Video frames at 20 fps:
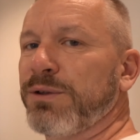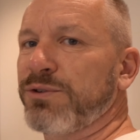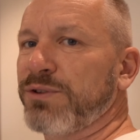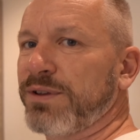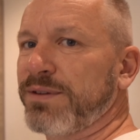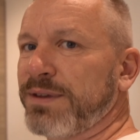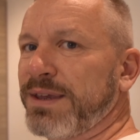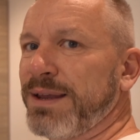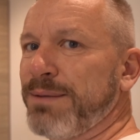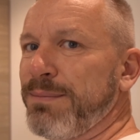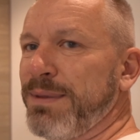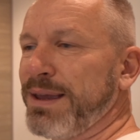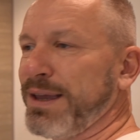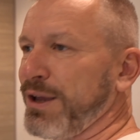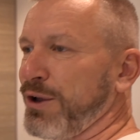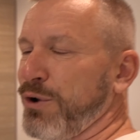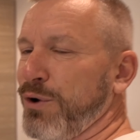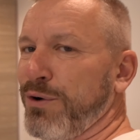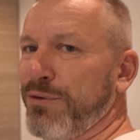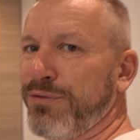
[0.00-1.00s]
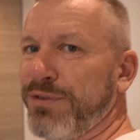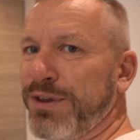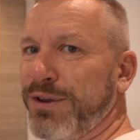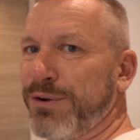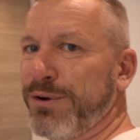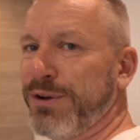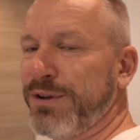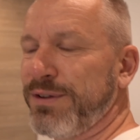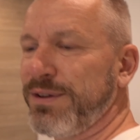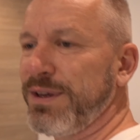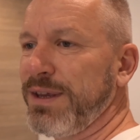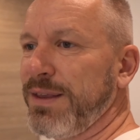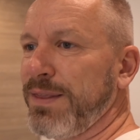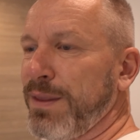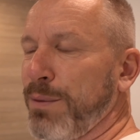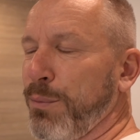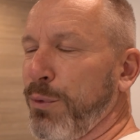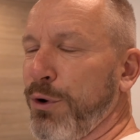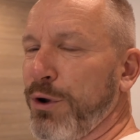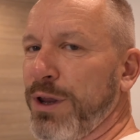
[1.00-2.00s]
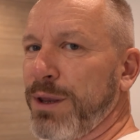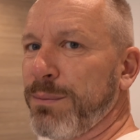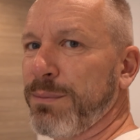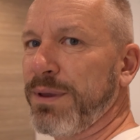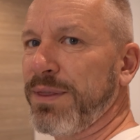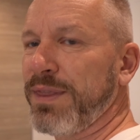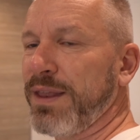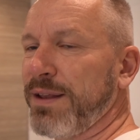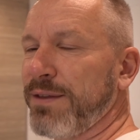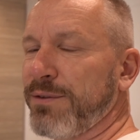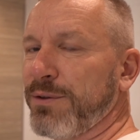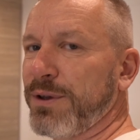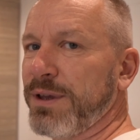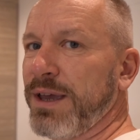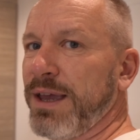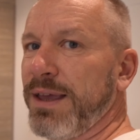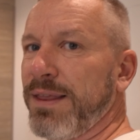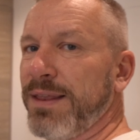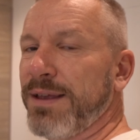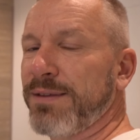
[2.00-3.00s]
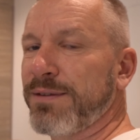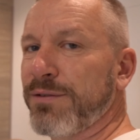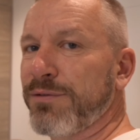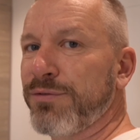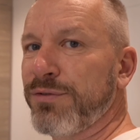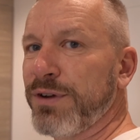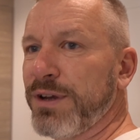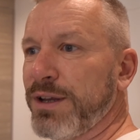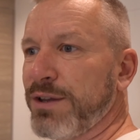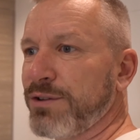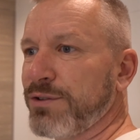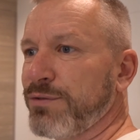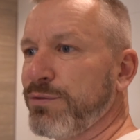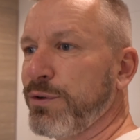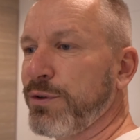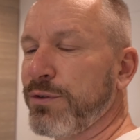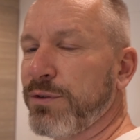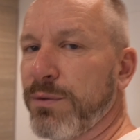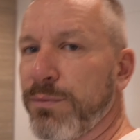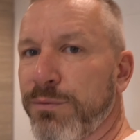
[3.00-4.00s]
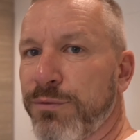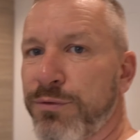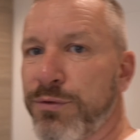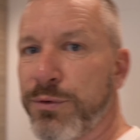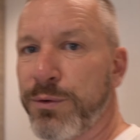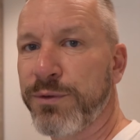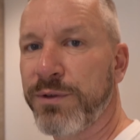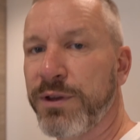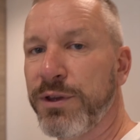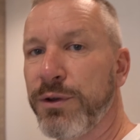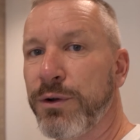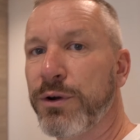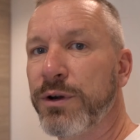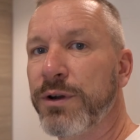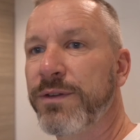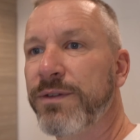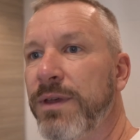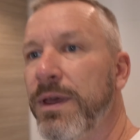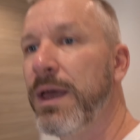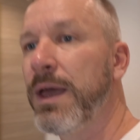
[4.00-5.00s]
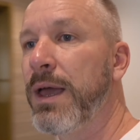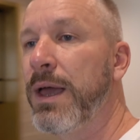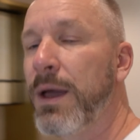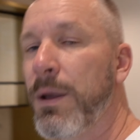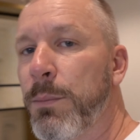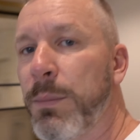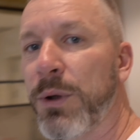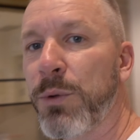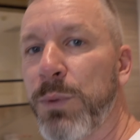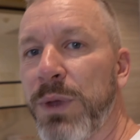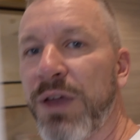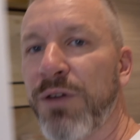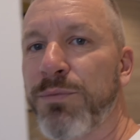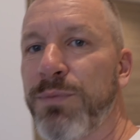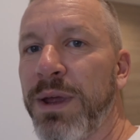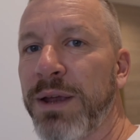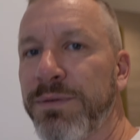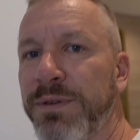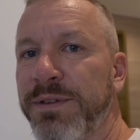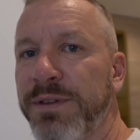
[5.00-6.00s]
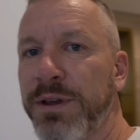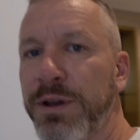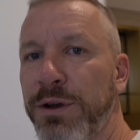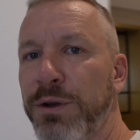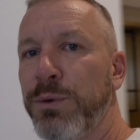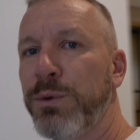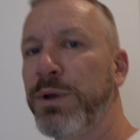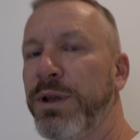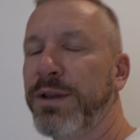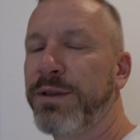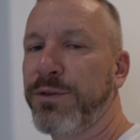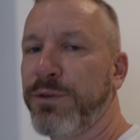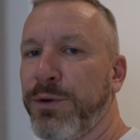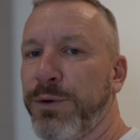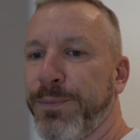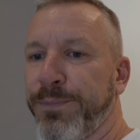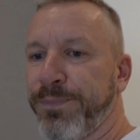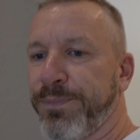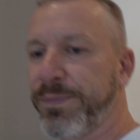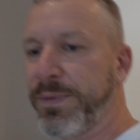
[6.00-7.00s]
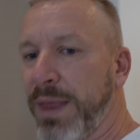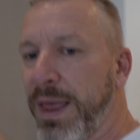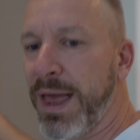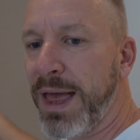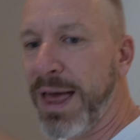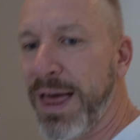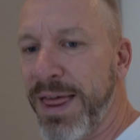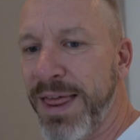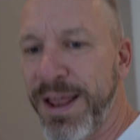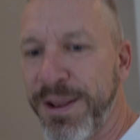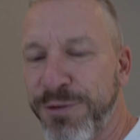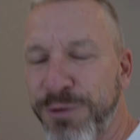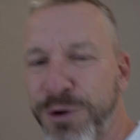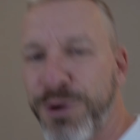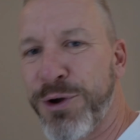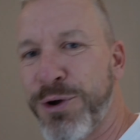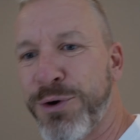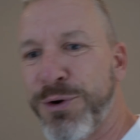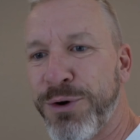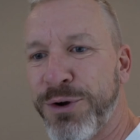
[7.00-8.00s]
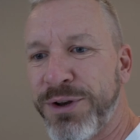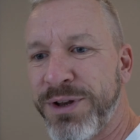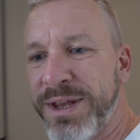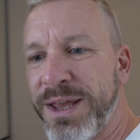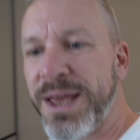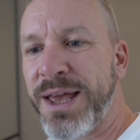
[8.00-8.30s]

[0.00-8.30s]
just can make a coffee or a tea in the morning, but that's okay. There's a fridge for some fruits and yogurts, but we have breakfast included, so that's all good.